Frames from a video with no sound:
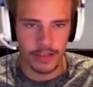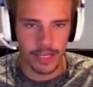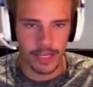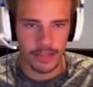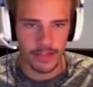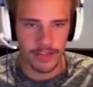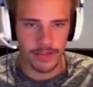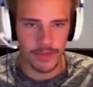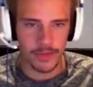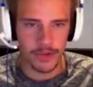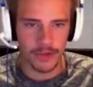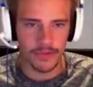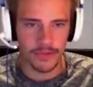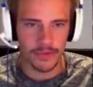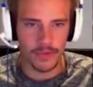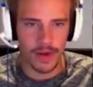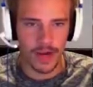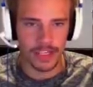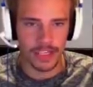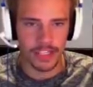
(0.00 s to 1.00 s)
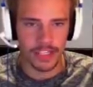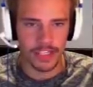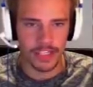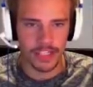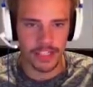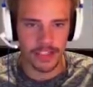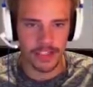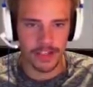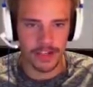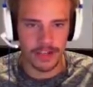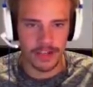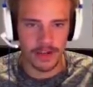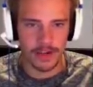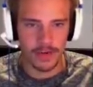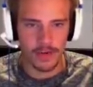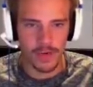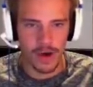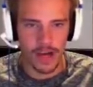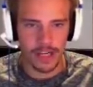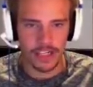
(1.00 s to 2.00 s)
Hand this one off to Washington.
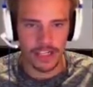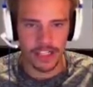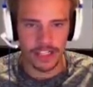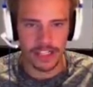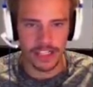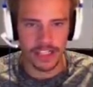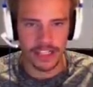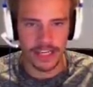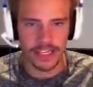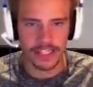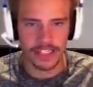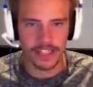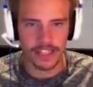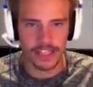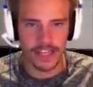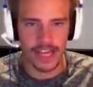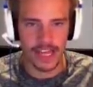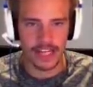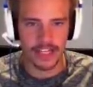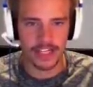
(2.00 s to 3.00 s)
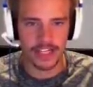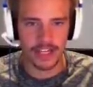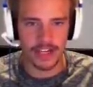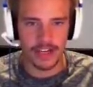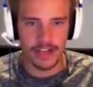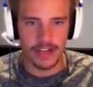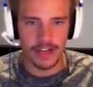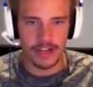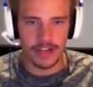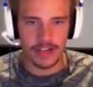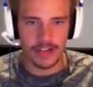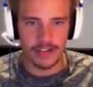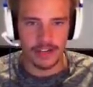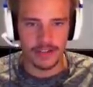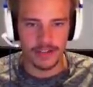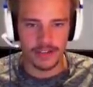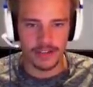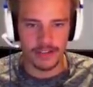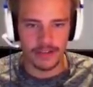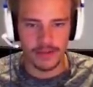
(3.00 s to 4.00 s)
Washington gets to the edge.
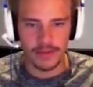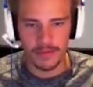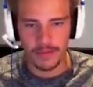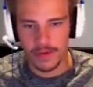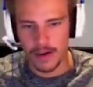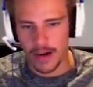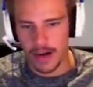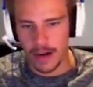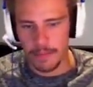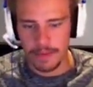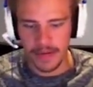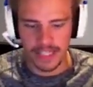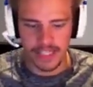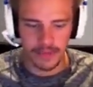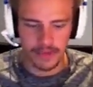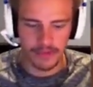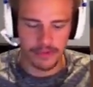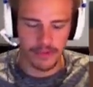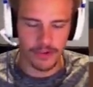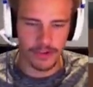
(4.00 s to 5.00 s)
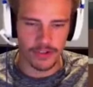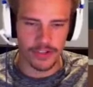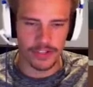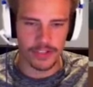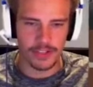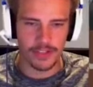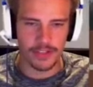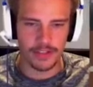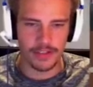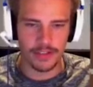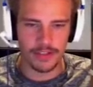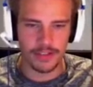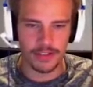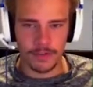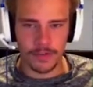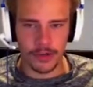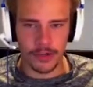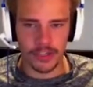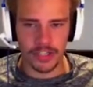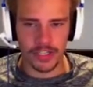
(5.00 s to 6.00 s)
All right, picks up the first.
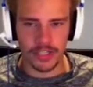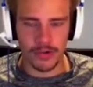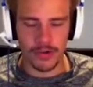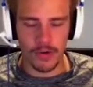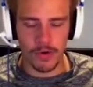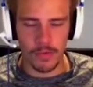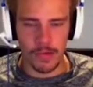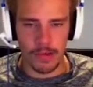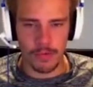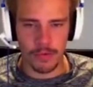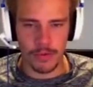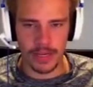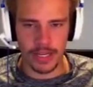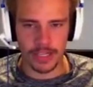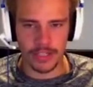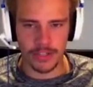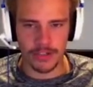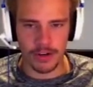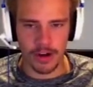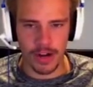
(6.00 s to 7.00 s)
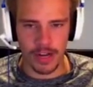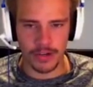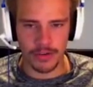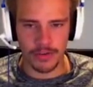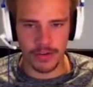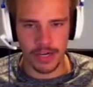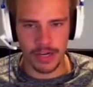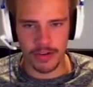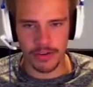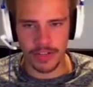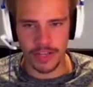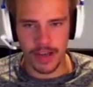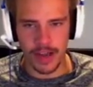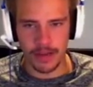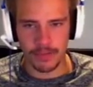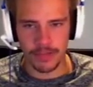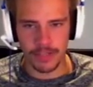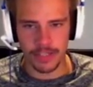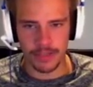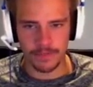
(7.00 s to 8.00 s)
First and goal. Maybe we hit triangle here on the
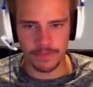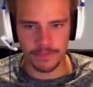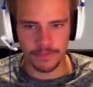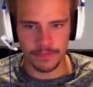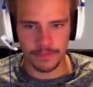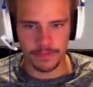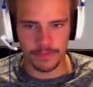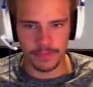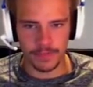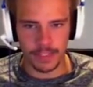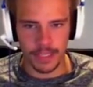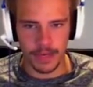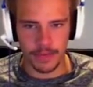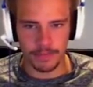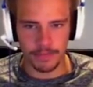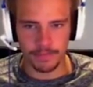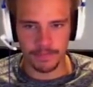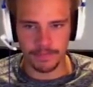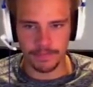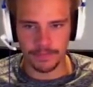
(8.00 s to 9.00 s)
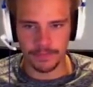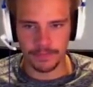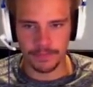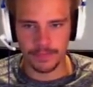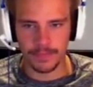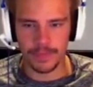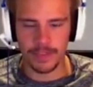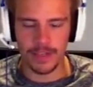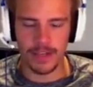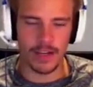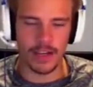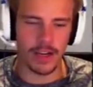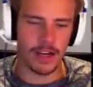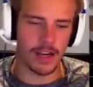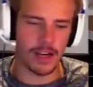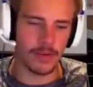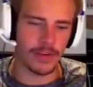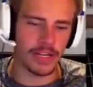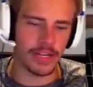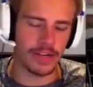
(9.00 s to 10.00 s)
option. Yep.
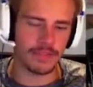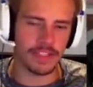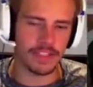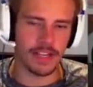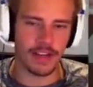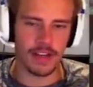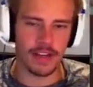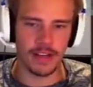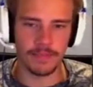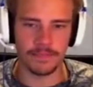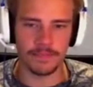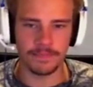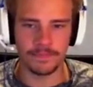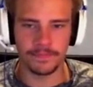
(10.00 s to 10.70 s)
Oh, we didn't have time.